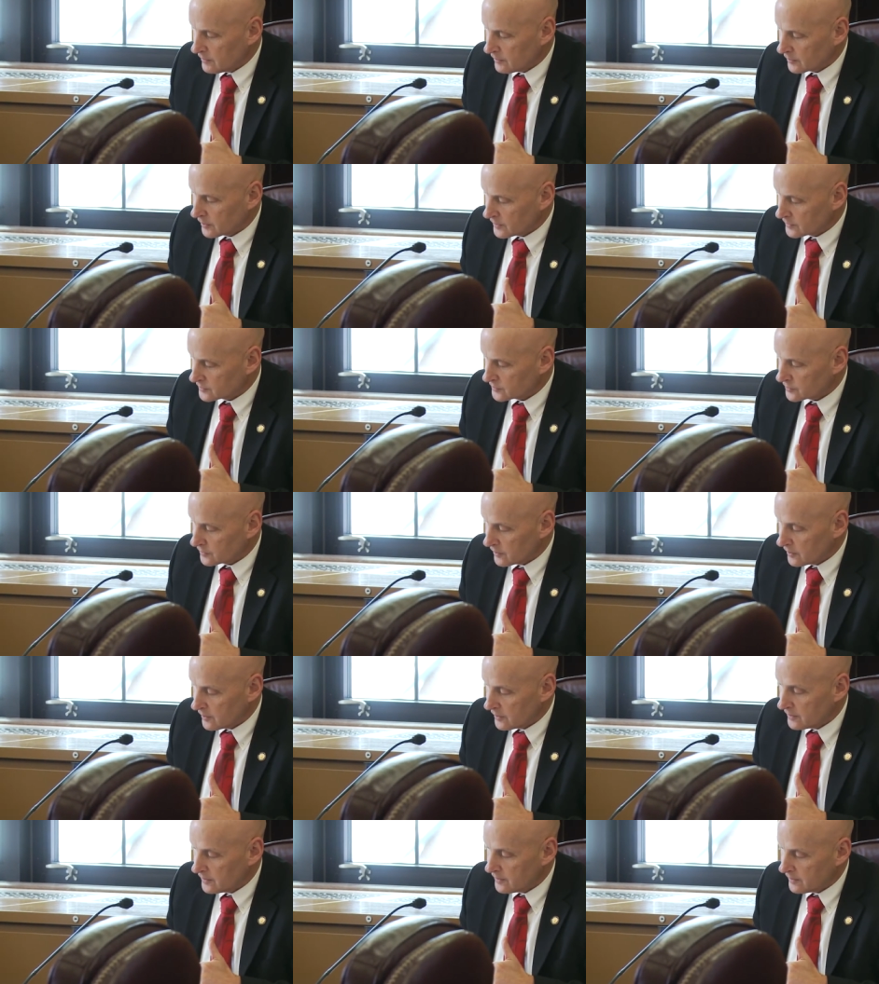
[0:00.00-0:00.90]

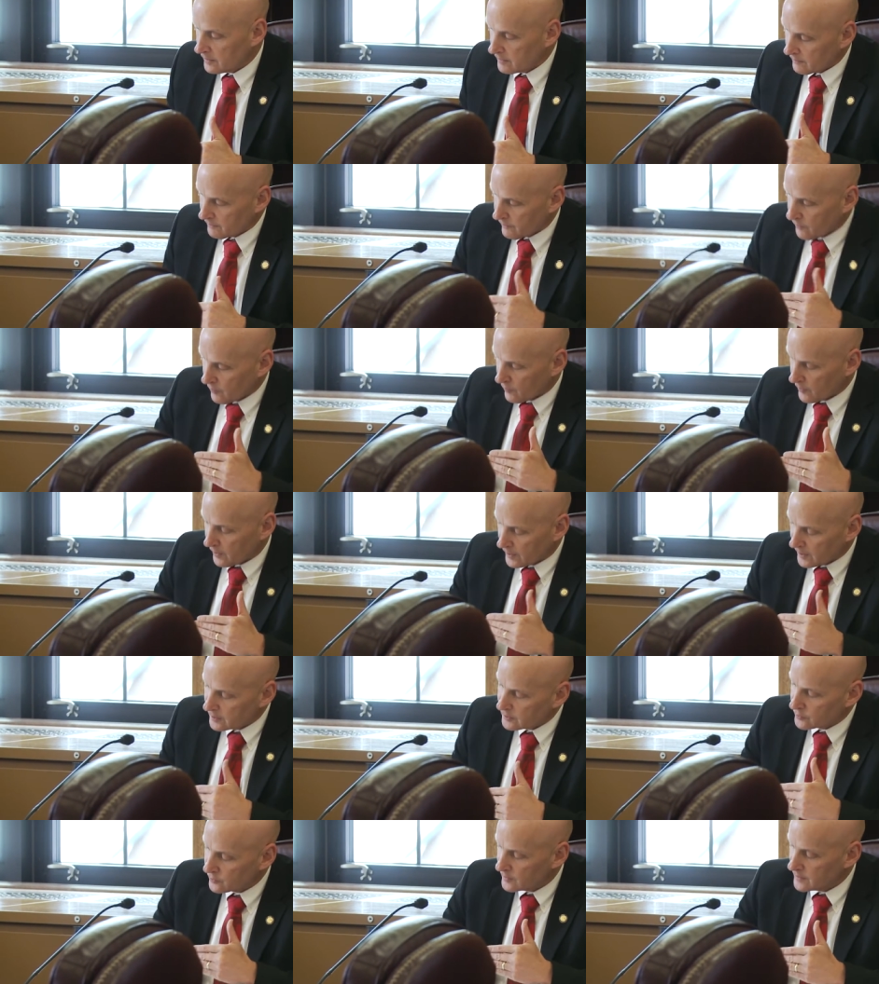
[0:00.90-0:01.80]
concern for
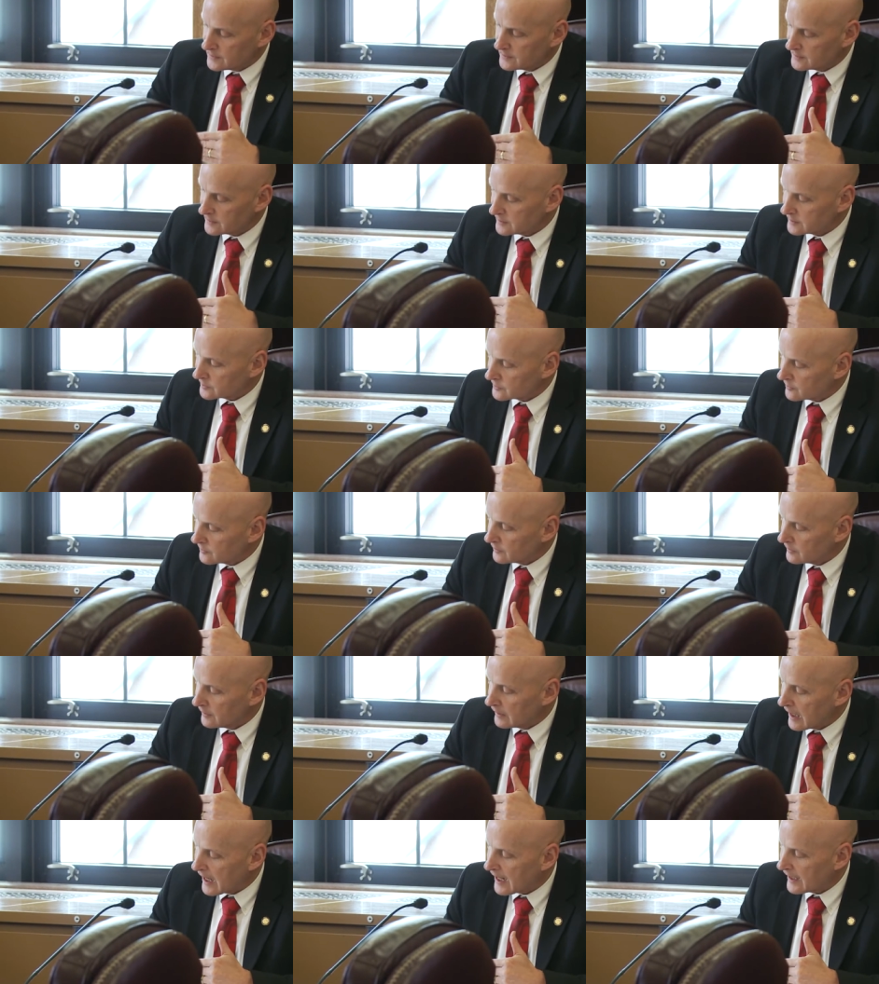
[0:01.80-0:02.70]
increases in
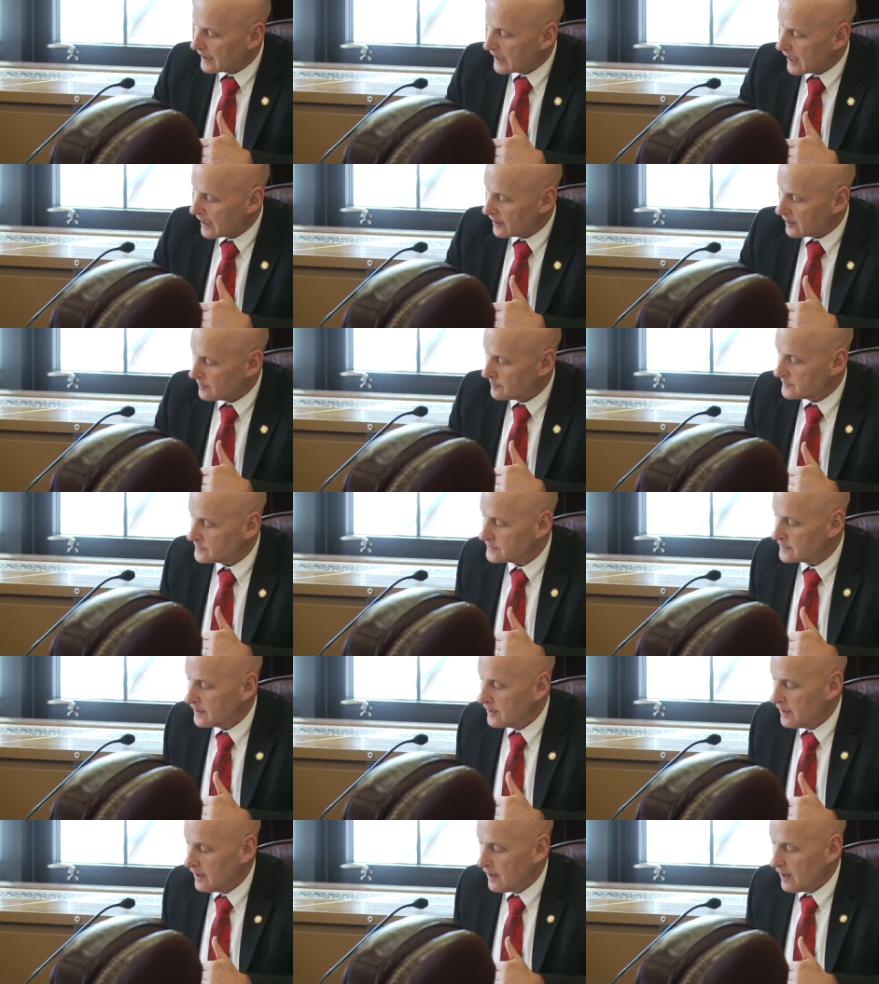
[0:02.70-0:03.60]
certain line items,
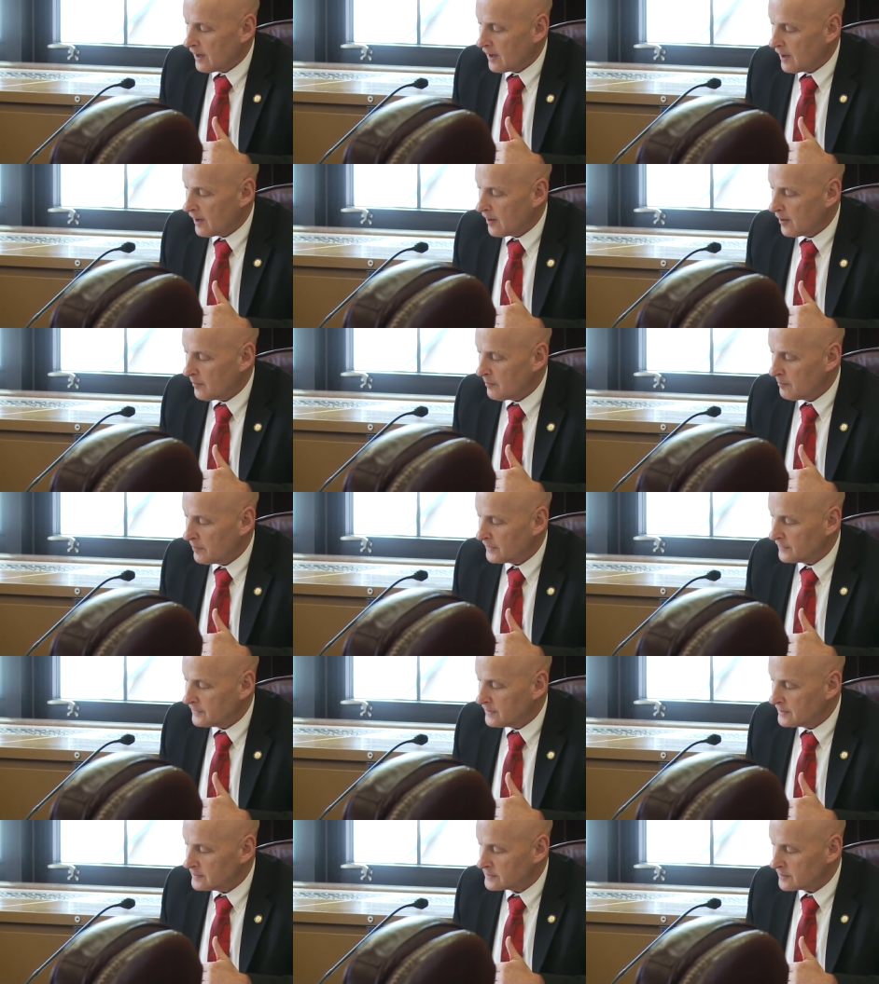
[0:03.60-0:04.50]
um,
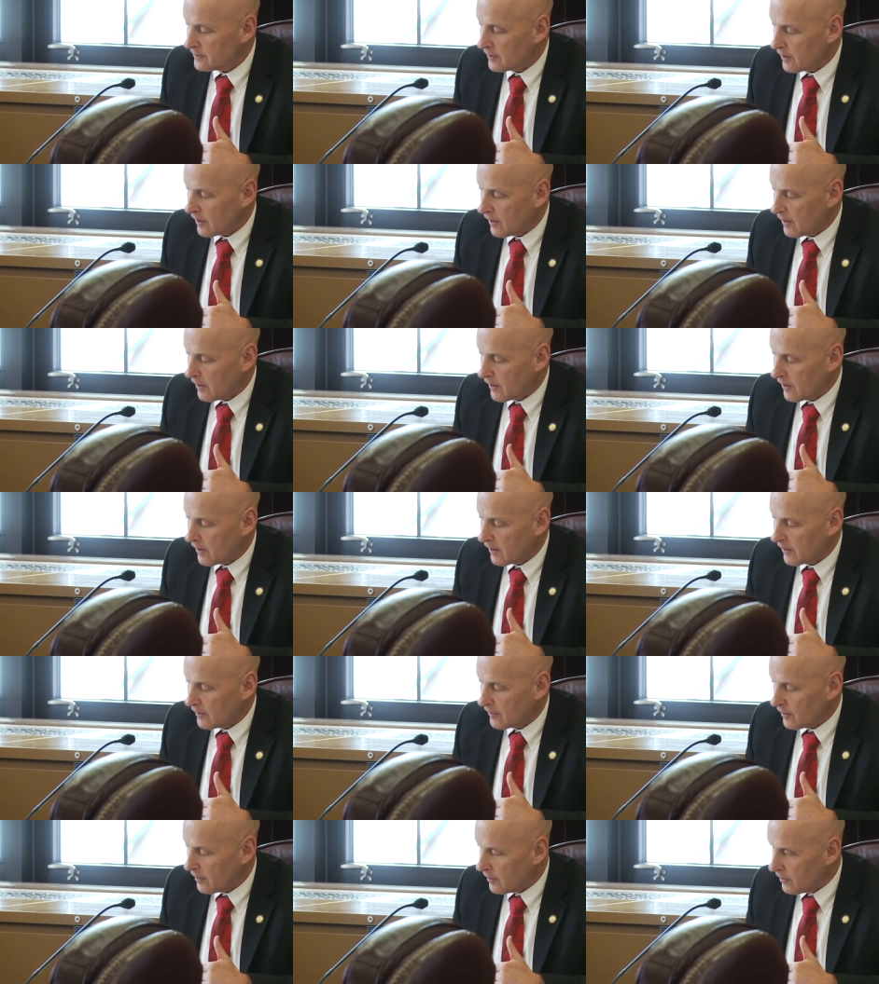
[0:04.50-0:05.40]
but these are
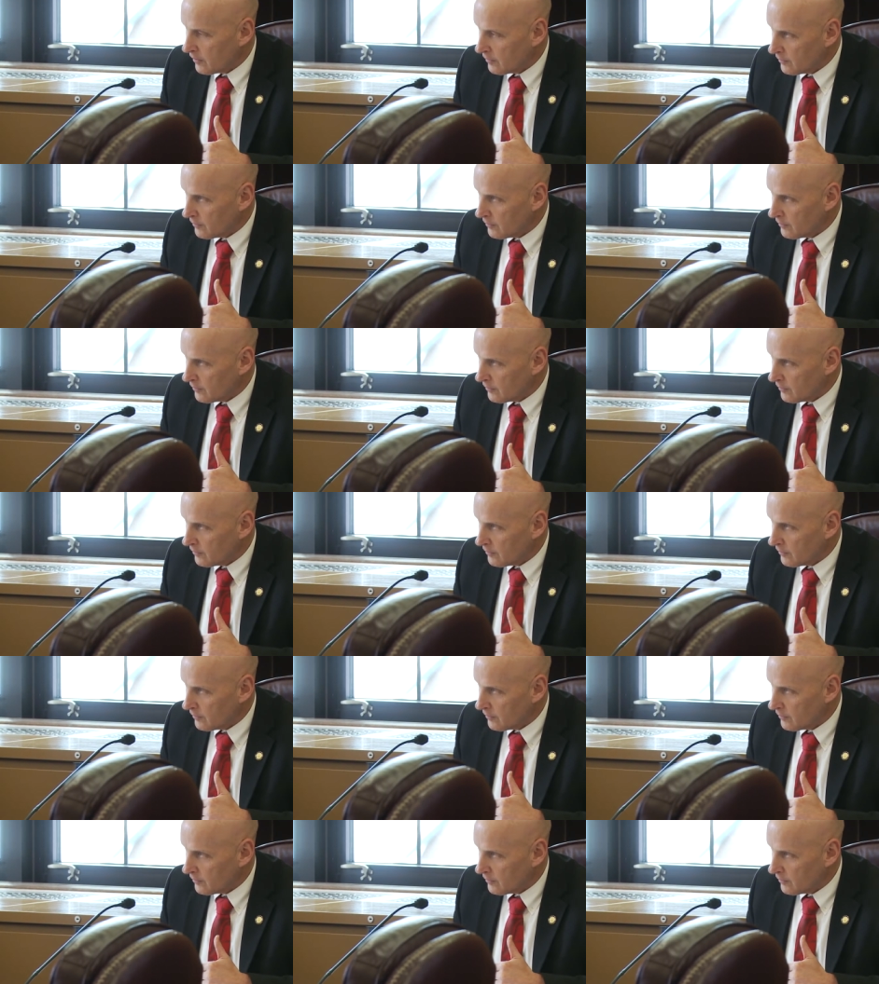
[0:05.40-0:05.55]
are